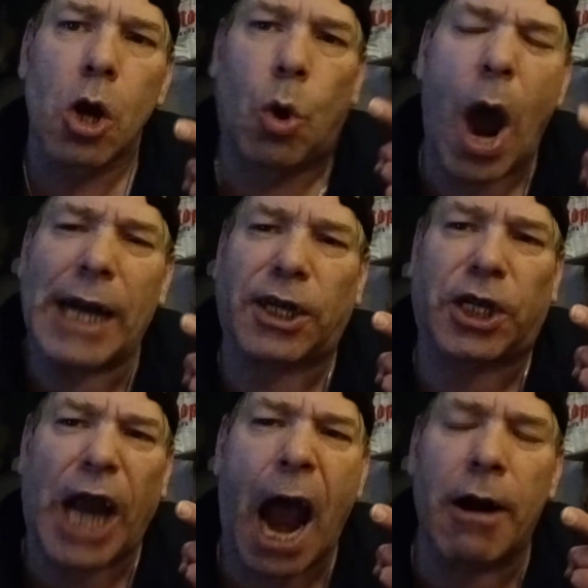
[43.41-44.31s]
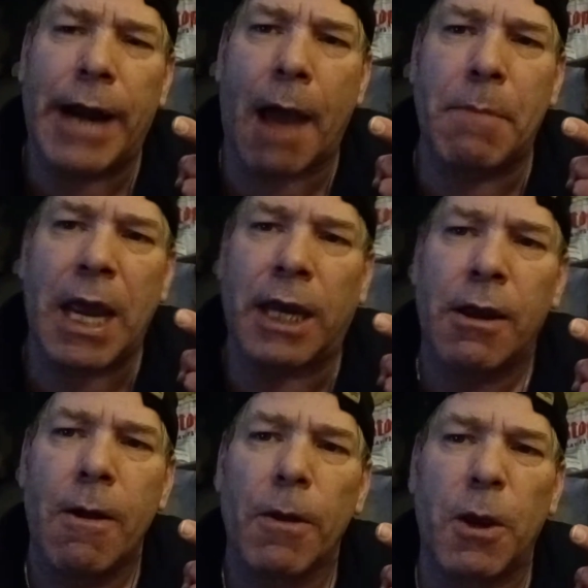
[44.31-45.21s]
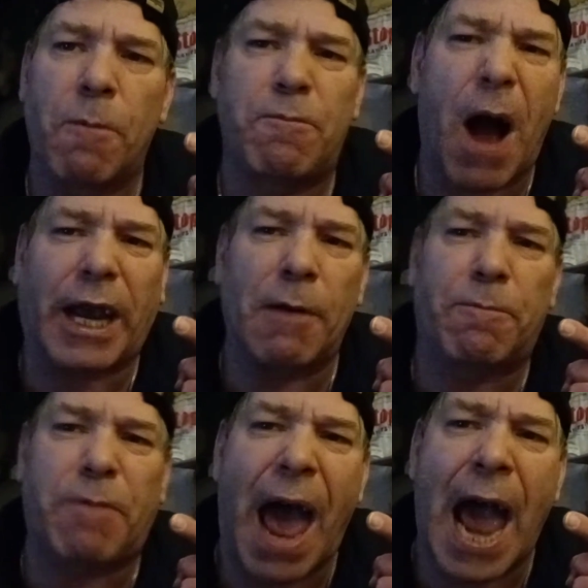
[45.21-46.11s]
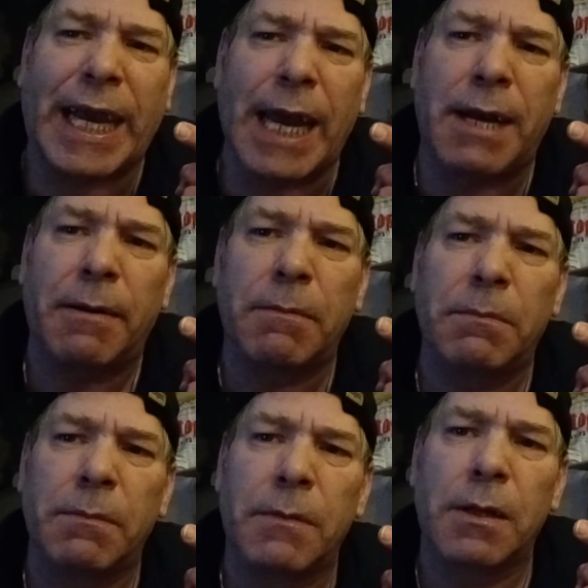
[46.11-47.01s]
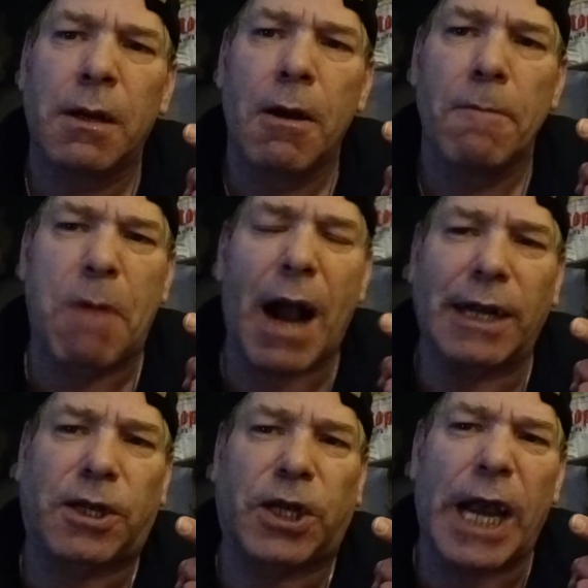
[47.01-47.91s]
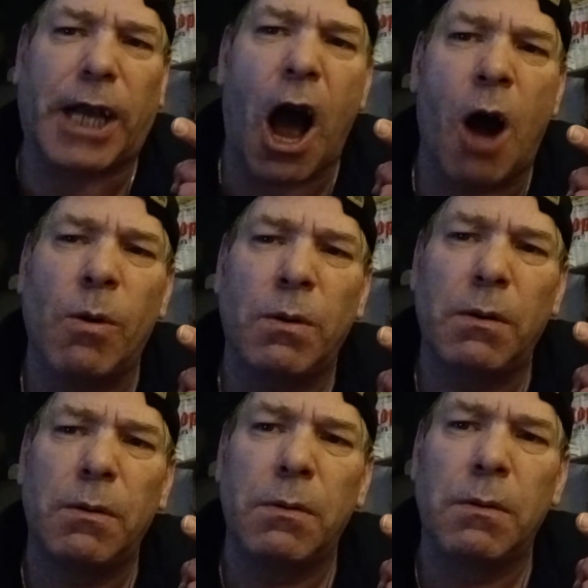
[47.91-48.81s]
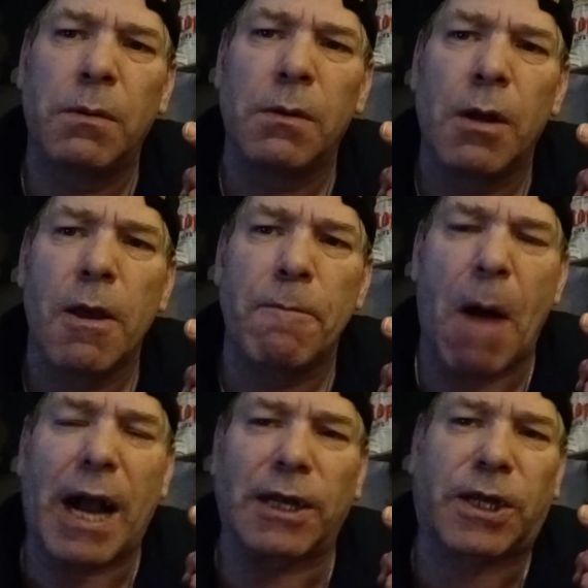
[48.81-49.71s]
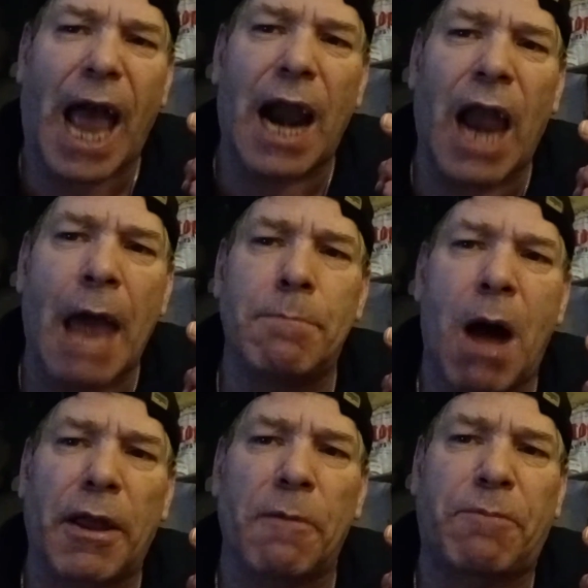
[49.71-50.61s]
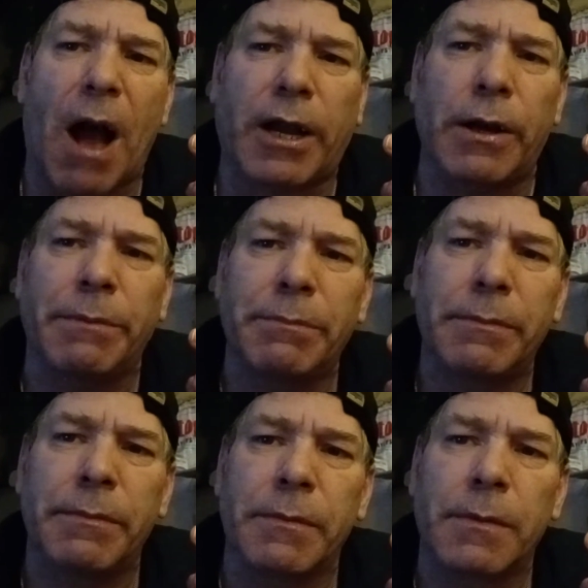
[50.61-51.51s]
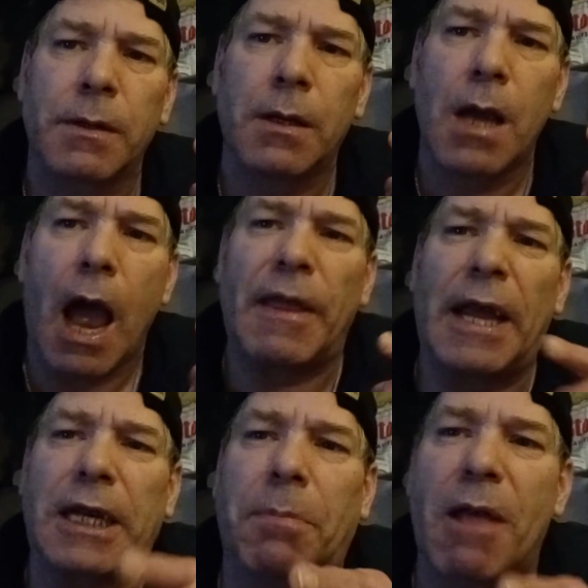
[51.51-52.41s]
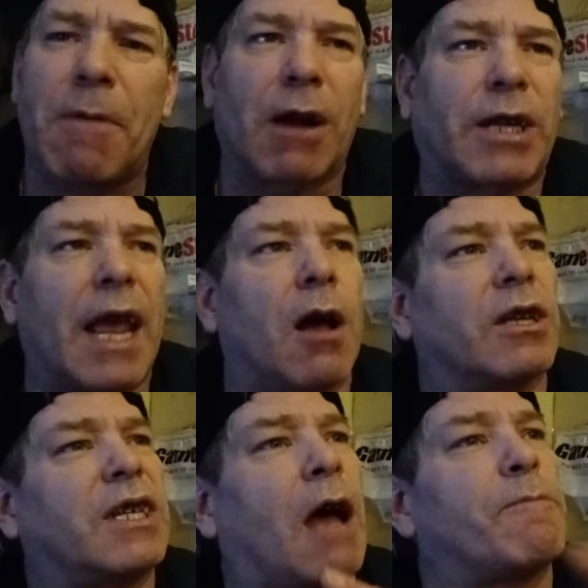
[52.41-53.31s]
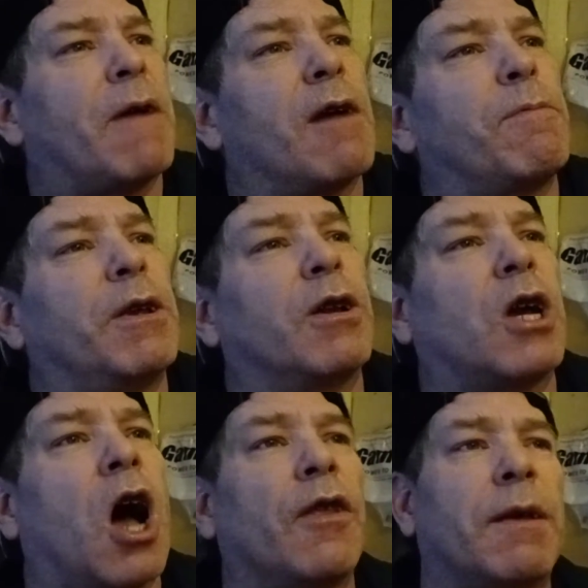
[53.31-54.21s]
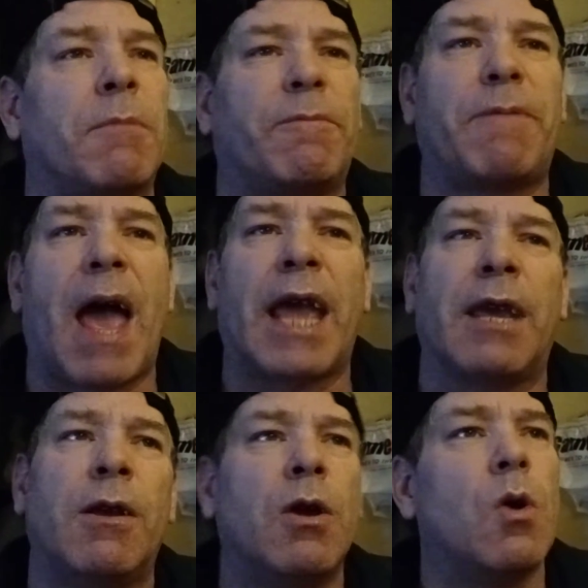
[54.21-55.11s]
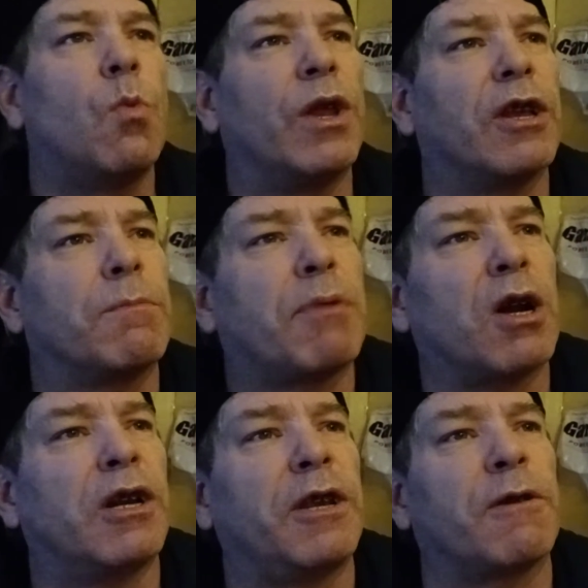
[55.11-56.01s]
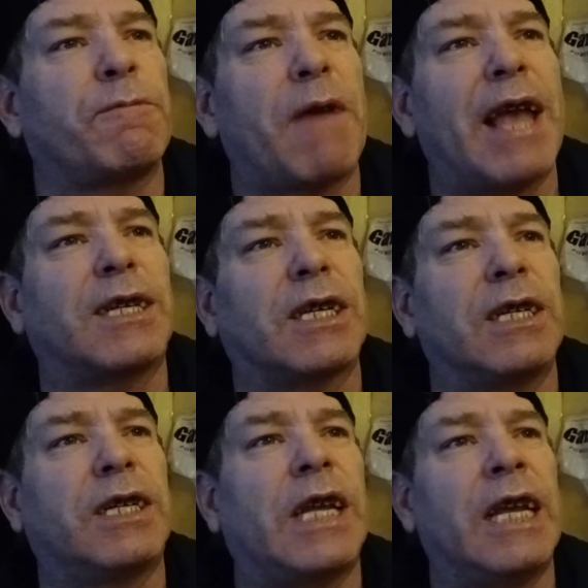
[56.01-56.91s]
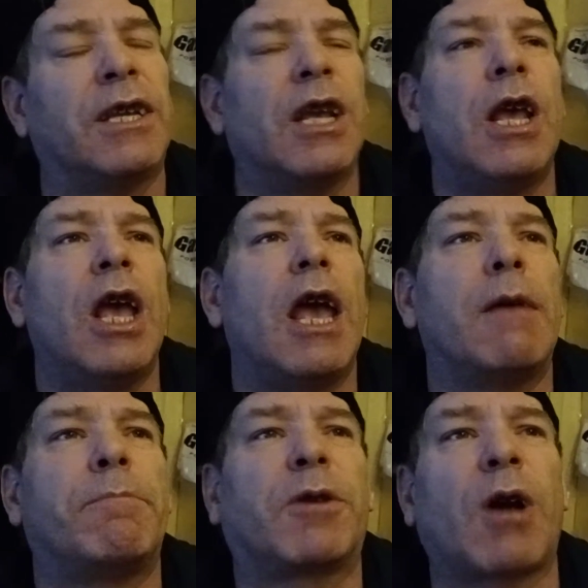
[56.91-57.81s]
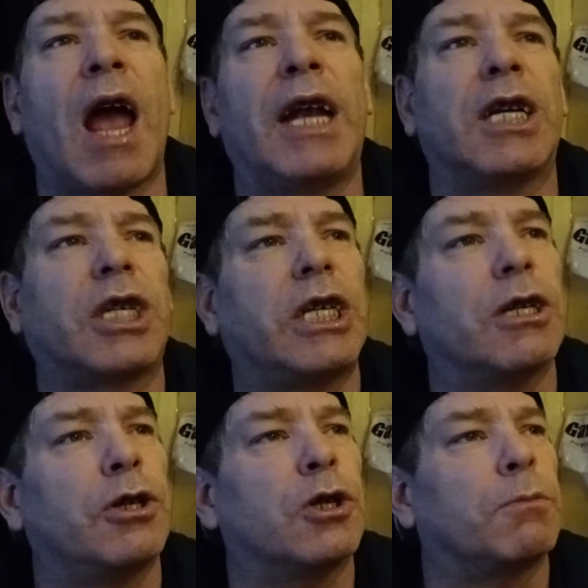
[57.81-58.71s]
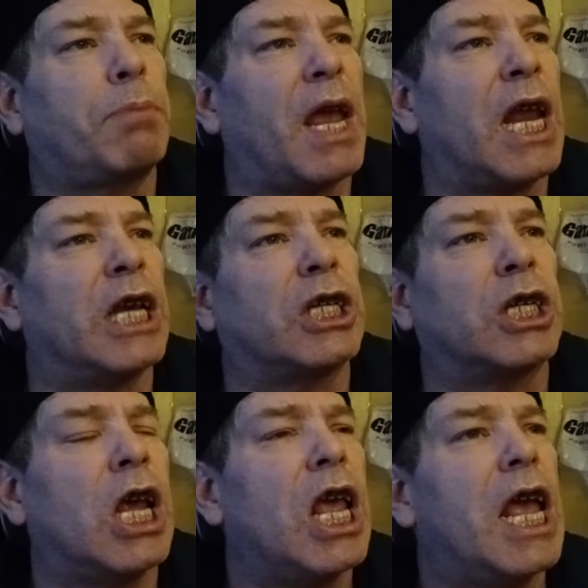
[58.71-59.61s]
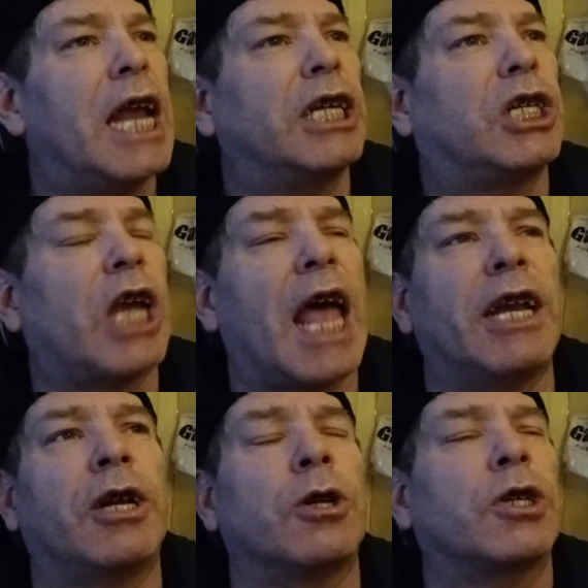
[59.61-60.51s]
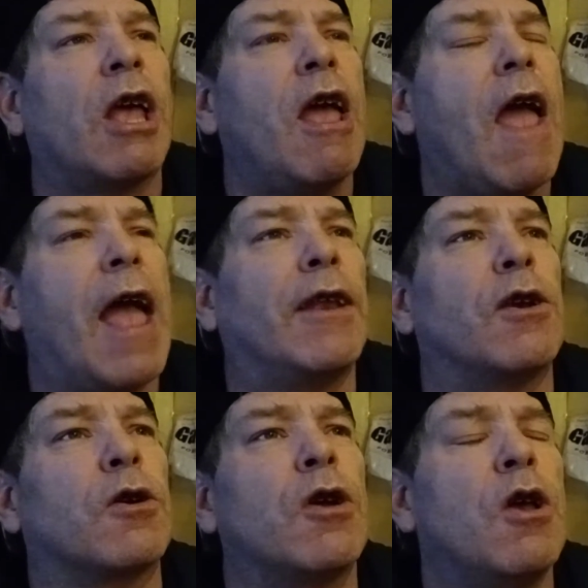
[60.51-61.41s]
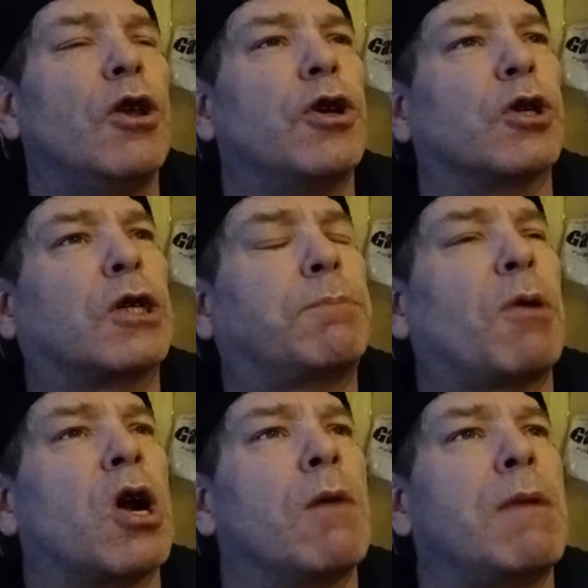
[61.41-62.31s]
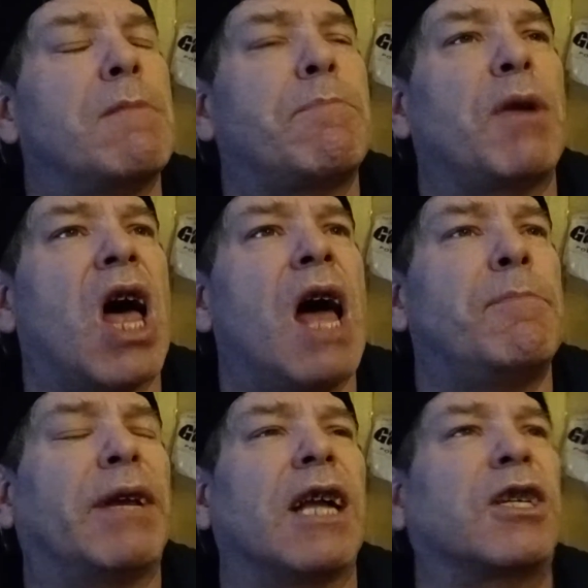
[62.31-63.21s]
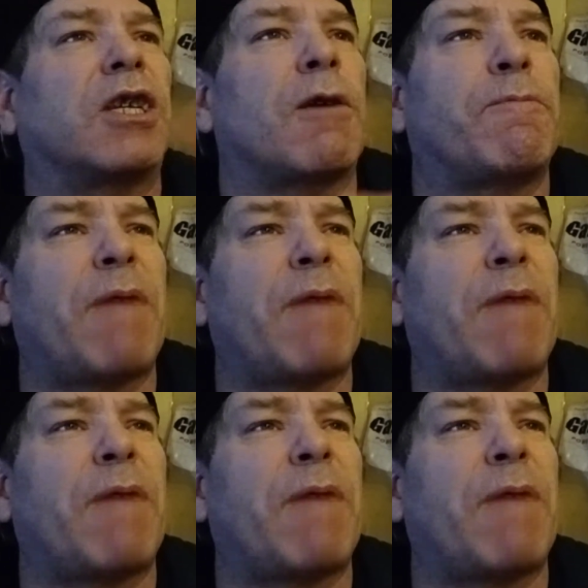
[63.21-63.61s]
Quit staring at me, you fucking faggot. Fucking sicko. Fucking satellite motherfucker. And then these motherfuckers say, oh, it's not fair for you to call them a faggot when they're burning your face and teeth and trying to steal your penis and genitals and your sperm and blood because their